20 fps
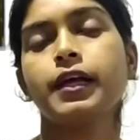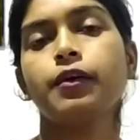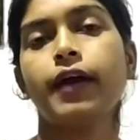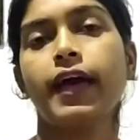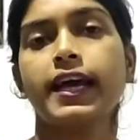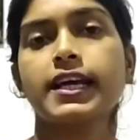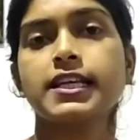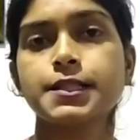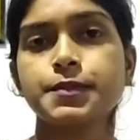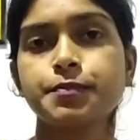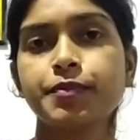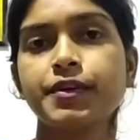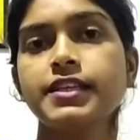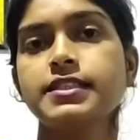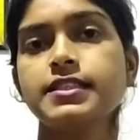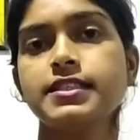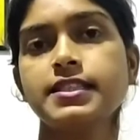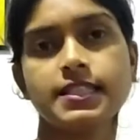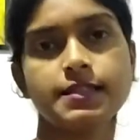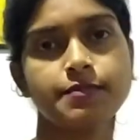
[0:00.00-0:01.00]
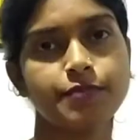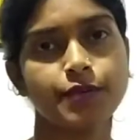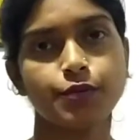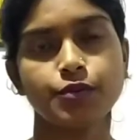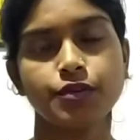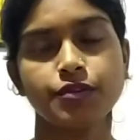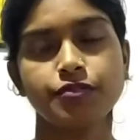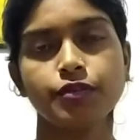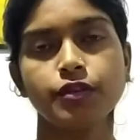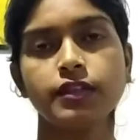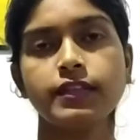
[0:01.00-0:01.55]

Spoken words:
express this beautiful